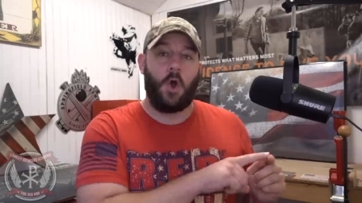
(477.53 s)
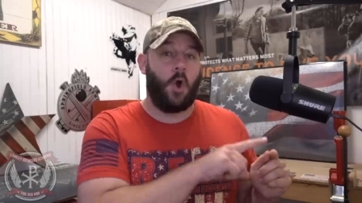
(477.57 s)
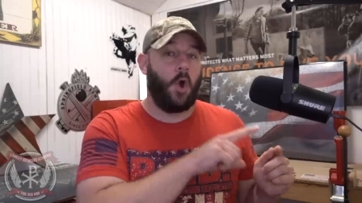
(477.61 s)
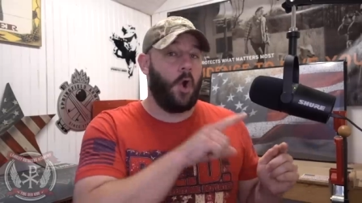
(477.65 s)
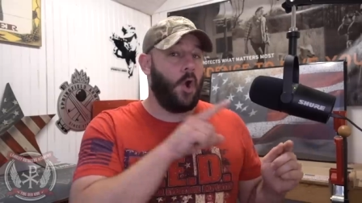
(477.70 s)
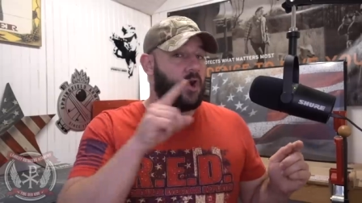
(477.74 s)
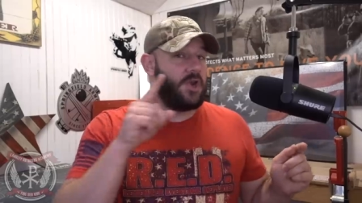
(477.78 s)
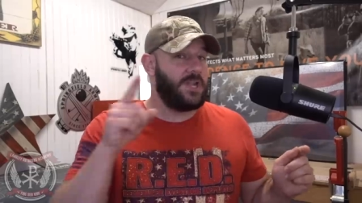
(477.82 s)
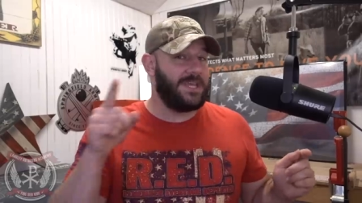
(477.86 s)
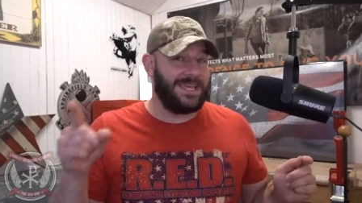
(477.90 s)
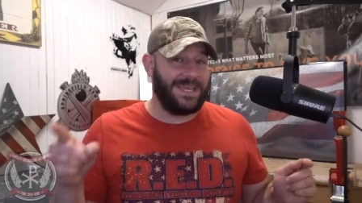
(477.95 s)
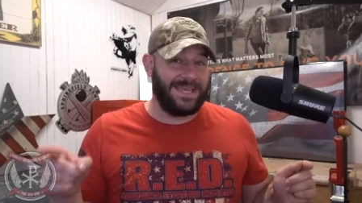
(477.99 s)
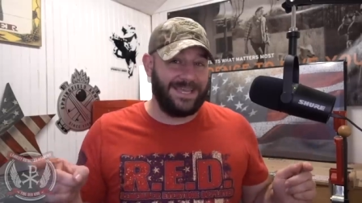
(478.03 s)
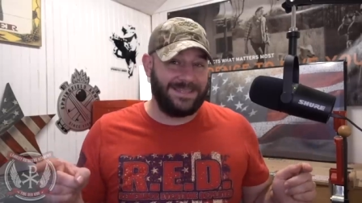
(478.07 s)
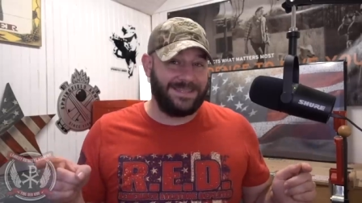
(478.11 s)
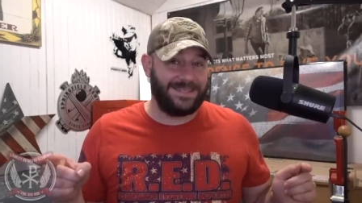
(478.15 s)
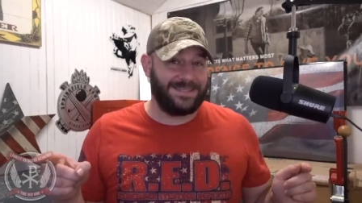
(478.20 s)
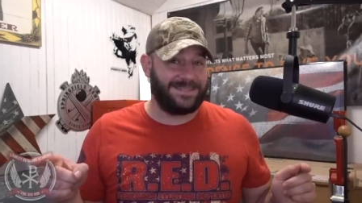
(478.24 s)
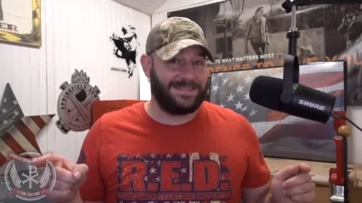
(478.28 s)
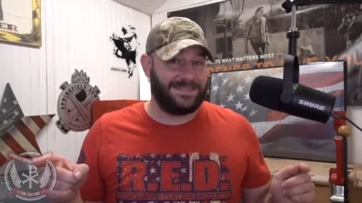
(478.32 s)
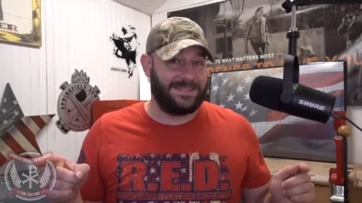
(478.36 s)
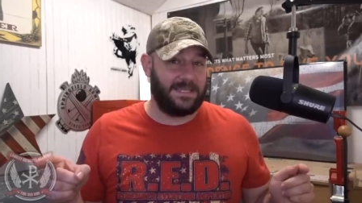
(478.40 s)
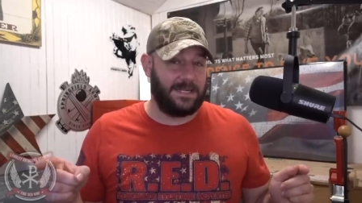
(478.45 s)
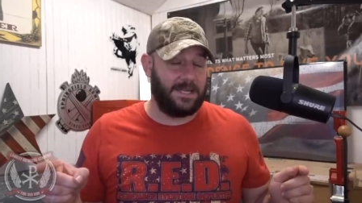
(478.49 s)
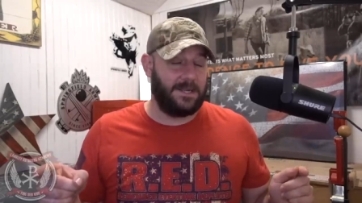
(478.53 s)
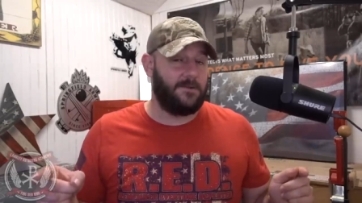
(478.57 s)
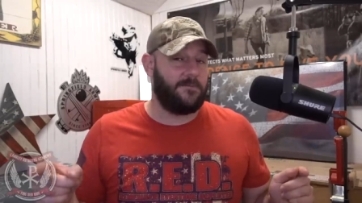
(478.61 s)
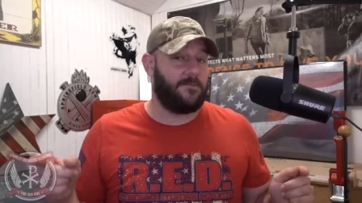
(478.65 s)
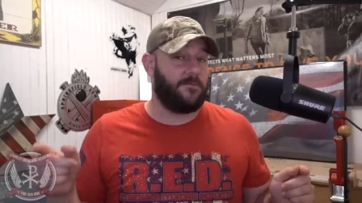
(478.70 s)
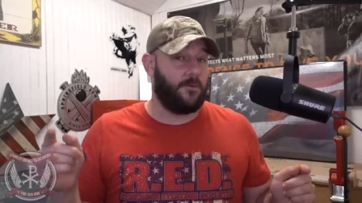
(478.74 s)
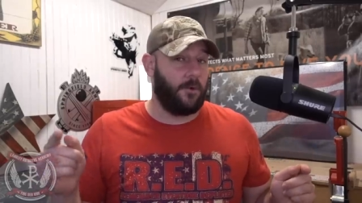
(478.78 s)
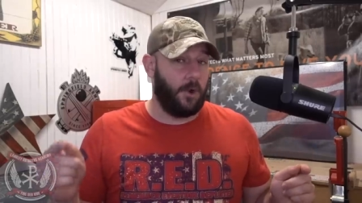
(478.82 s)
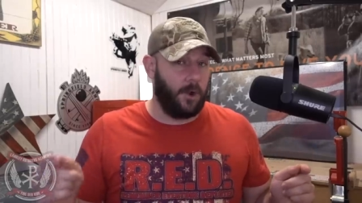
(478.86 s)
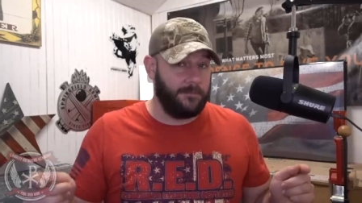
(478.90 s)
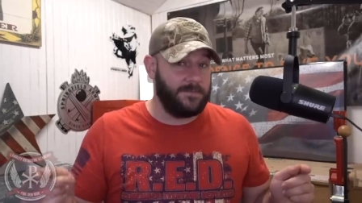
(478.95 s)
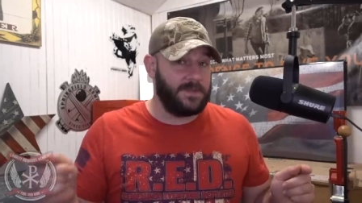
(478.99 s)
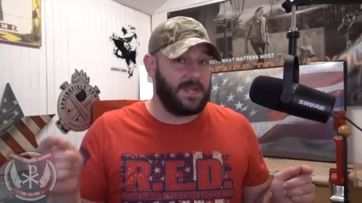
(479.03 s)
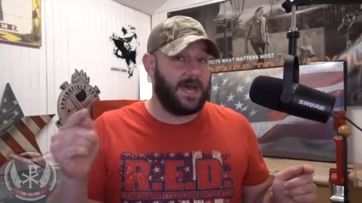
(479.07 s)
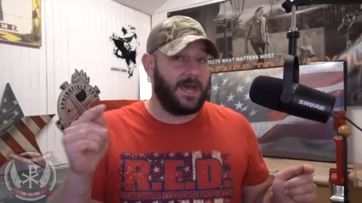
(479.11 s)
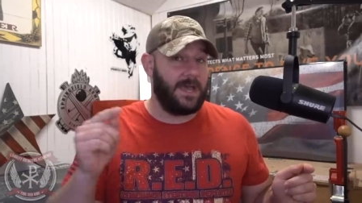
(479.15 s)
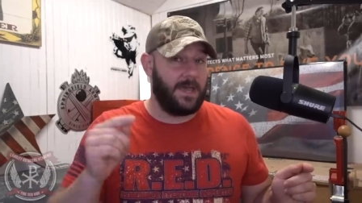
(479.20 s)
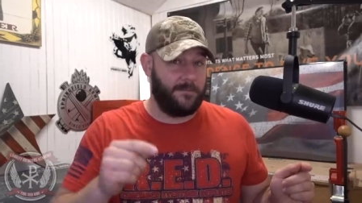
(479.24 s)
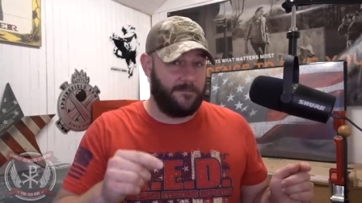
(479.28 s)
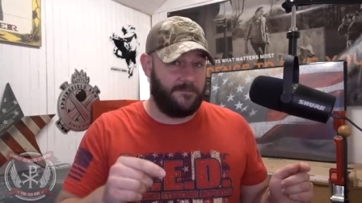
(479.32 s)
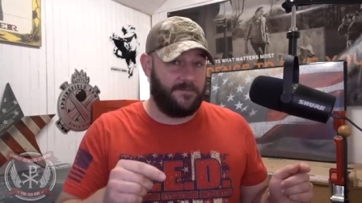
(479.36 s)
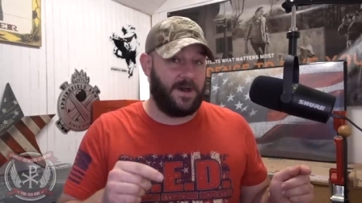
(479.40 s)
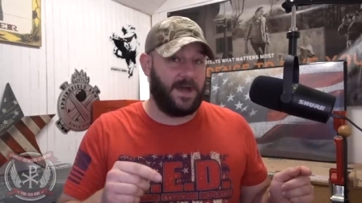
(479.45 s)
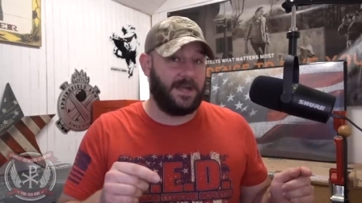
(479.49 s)
already in the Senate from
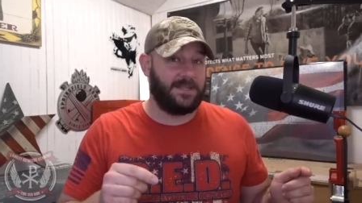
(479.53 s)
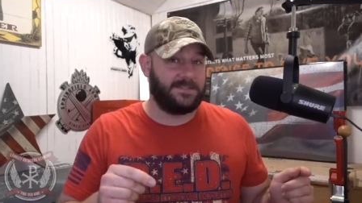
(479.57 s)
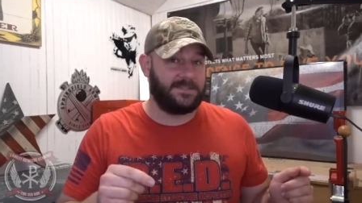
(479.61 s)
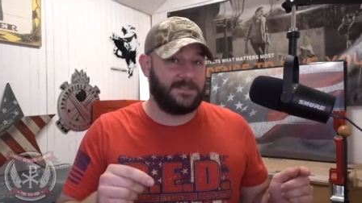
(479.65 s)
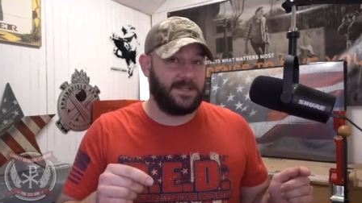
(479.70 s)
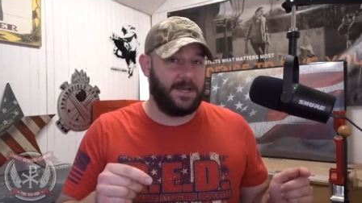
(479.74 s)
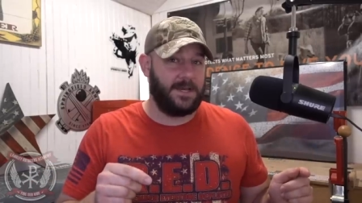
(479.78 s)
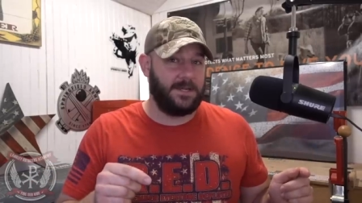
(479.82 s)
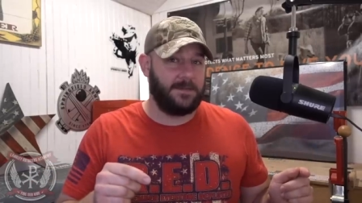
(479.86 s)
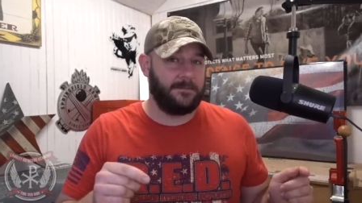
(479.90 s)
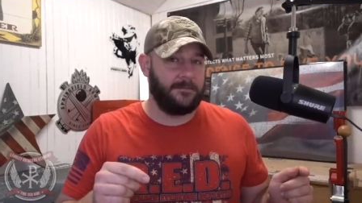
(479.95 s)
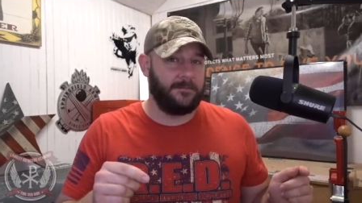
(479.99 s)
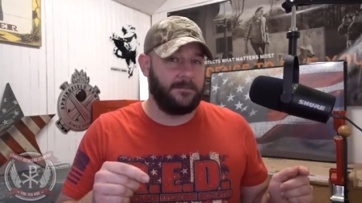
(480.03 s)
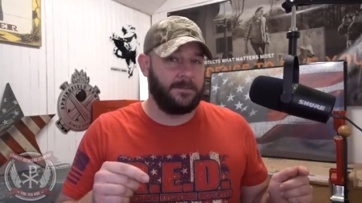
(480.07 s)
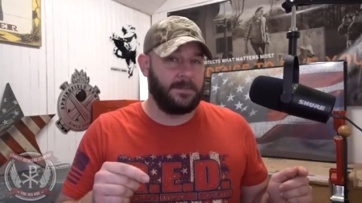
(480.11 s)
Dianne Feinstein,